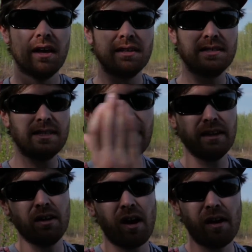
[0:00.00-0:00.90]
send
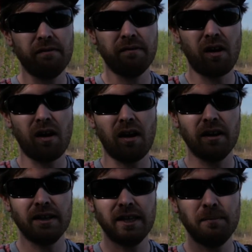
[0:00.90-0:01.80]
it off
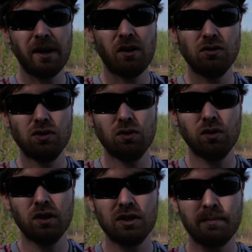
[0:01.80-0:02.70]
on email to
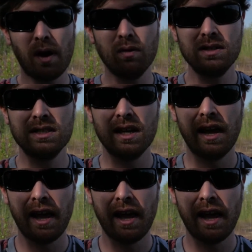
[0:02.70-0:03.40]
your spouse,